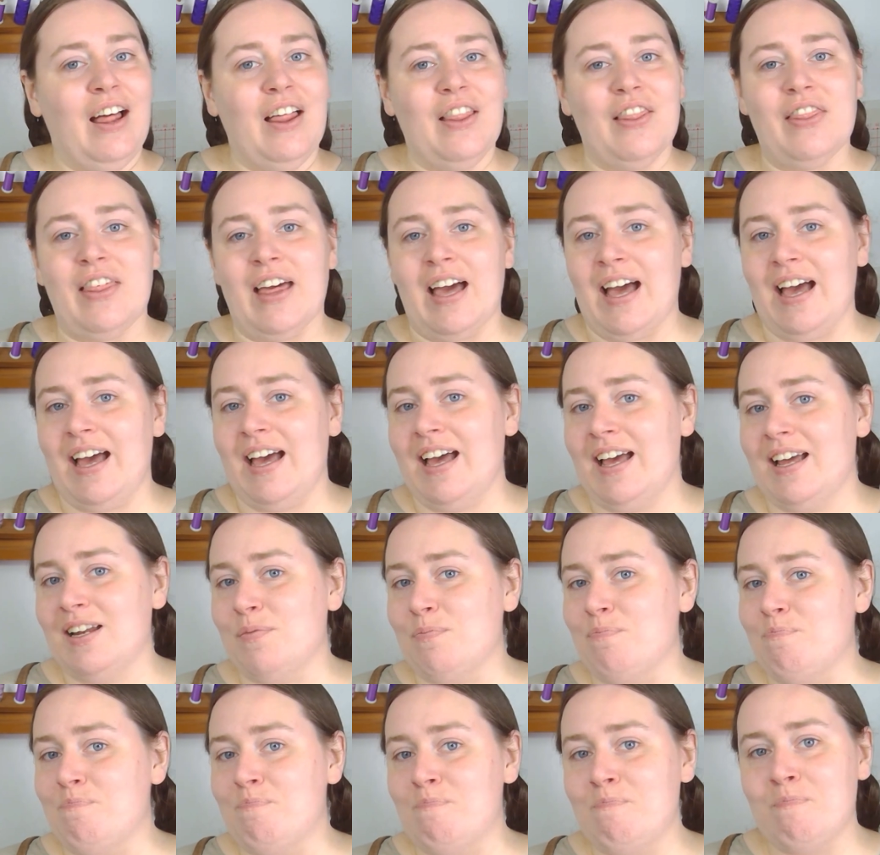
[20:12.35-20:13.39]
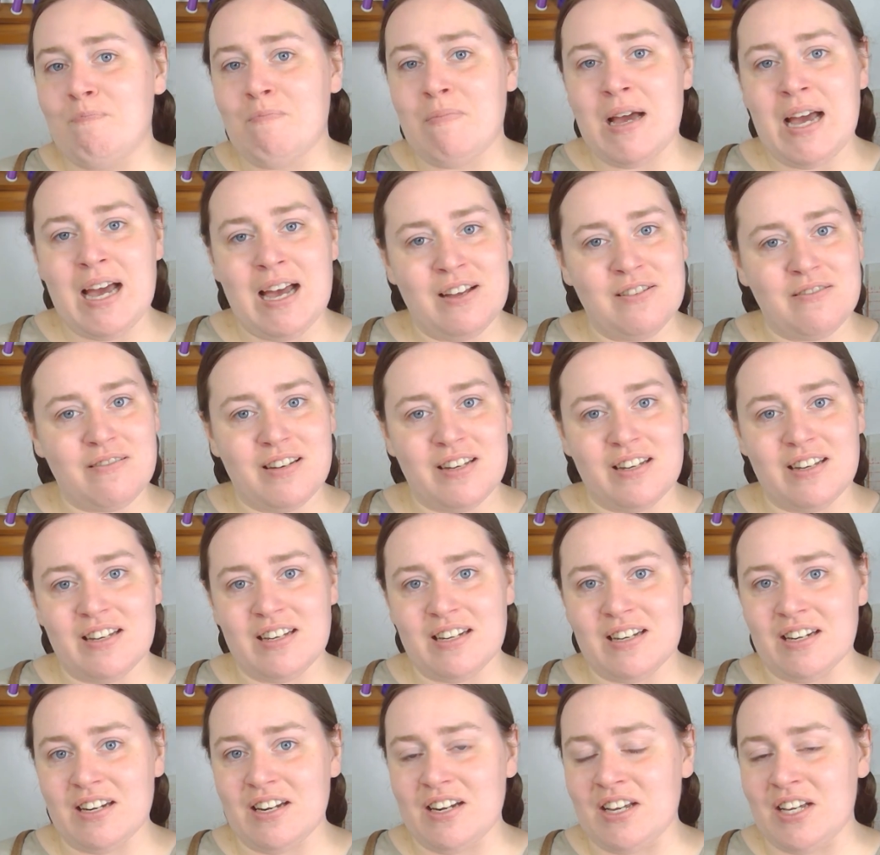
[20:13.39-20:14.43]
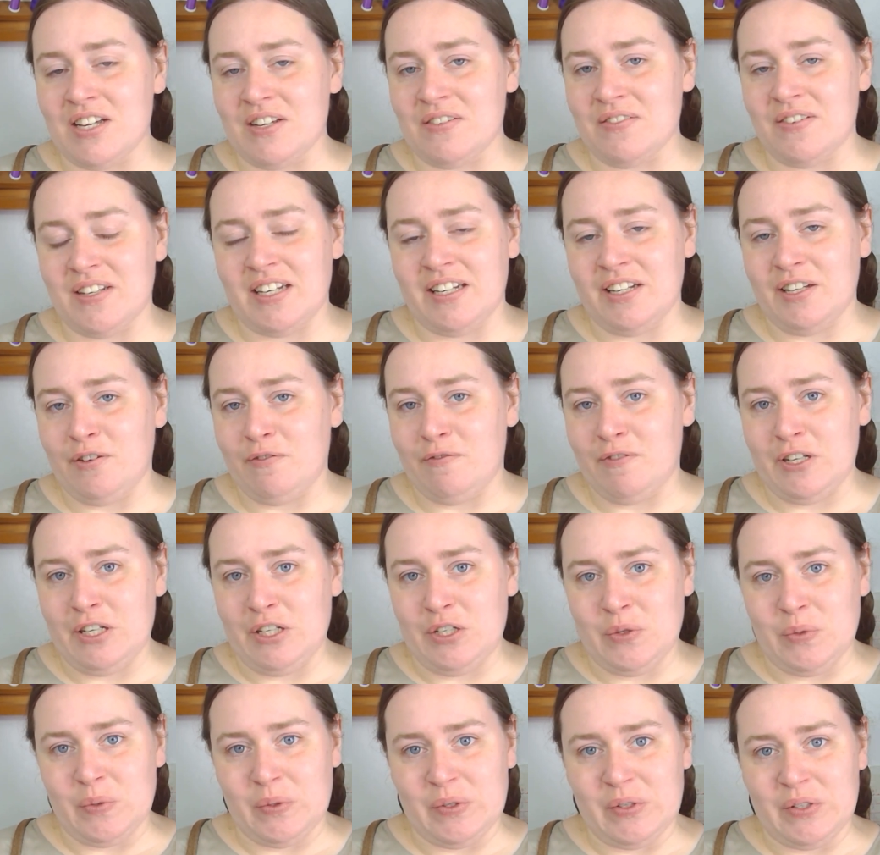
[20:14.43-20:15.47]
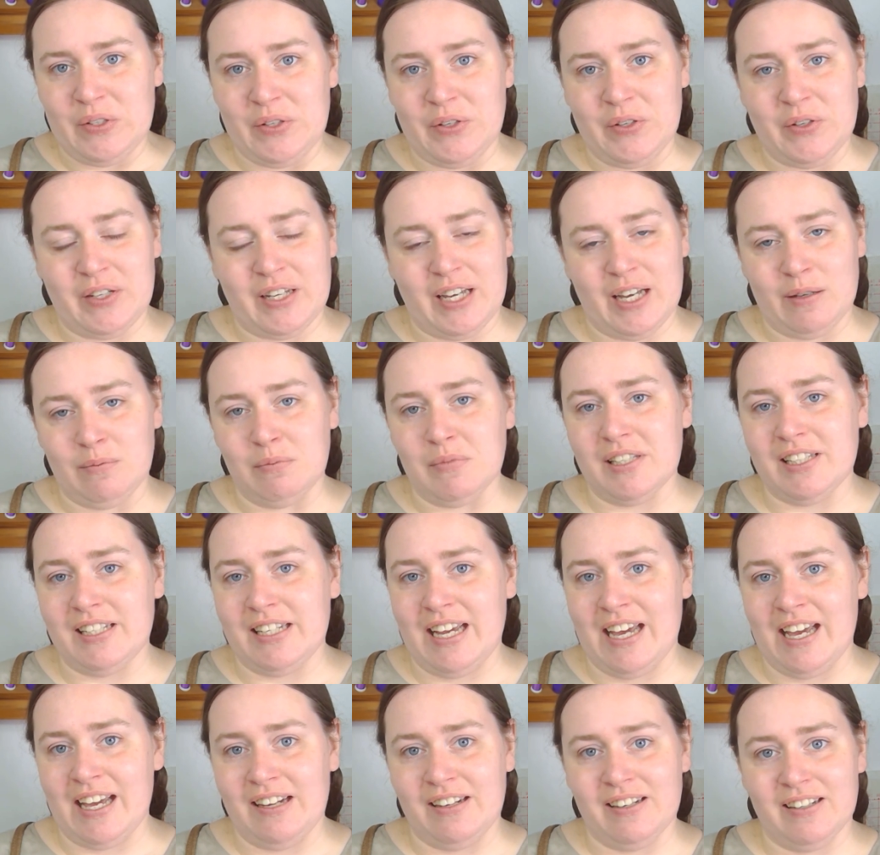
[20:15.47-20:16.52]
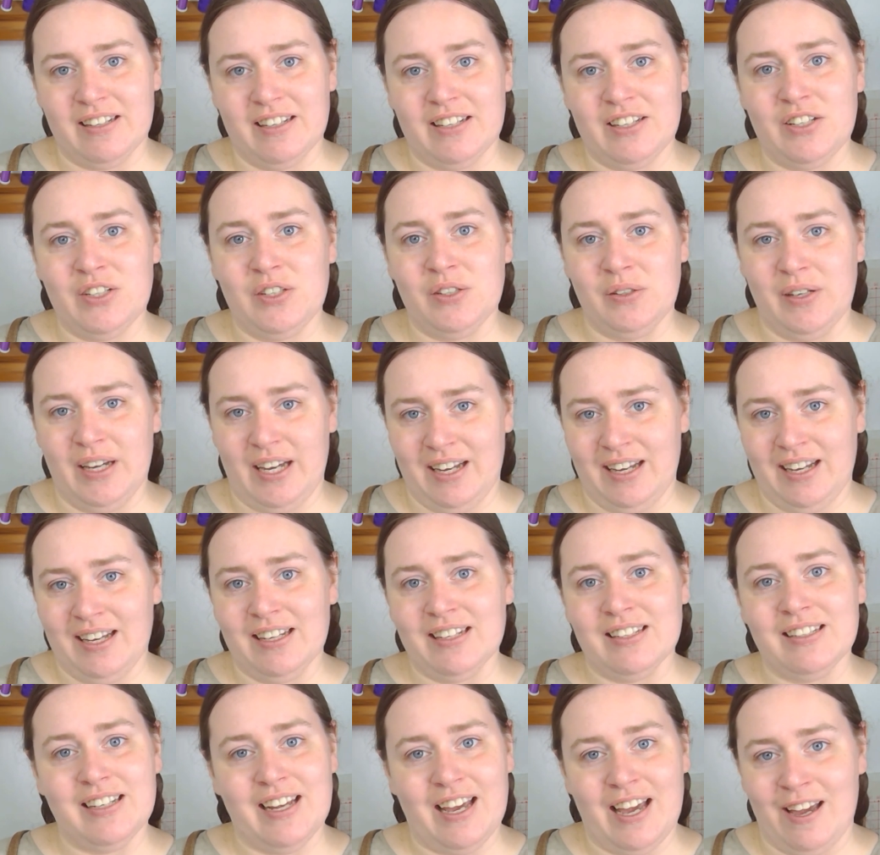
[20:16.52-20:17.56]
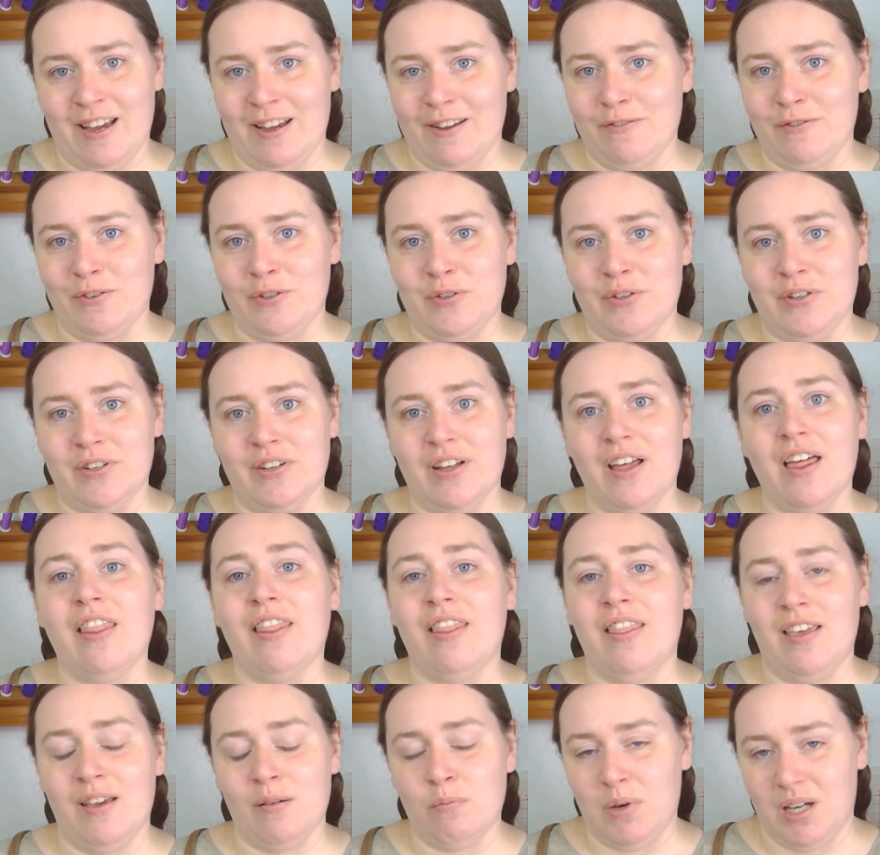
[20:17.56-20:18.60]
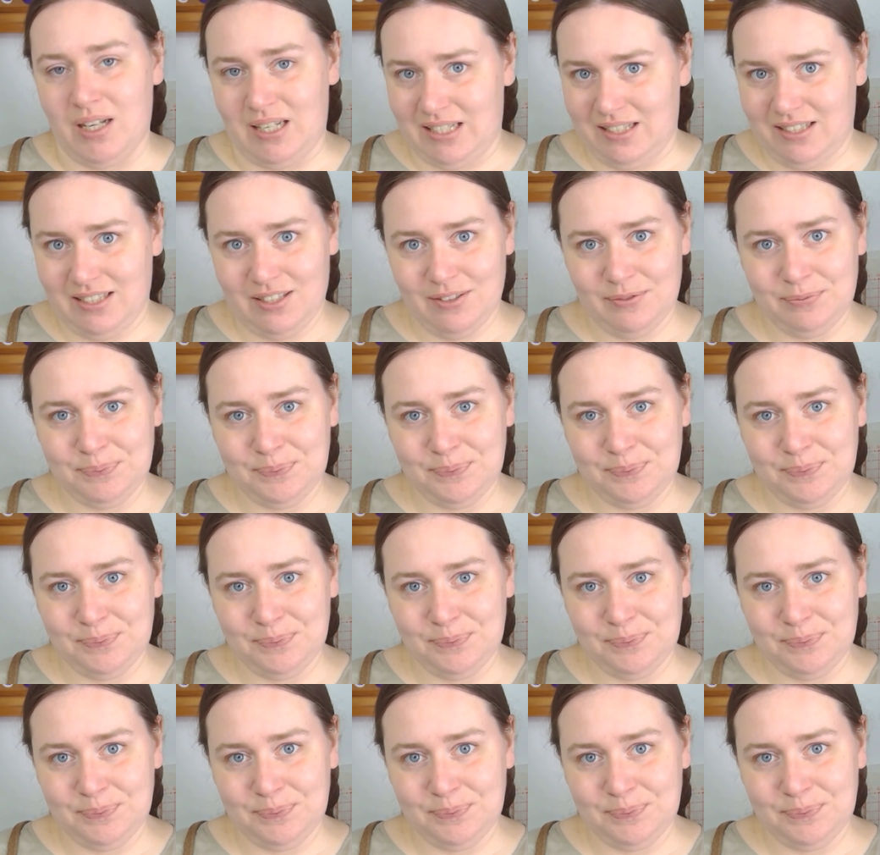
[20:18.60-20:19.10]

that mountain of an individual who comes down to hand Eivor their butt.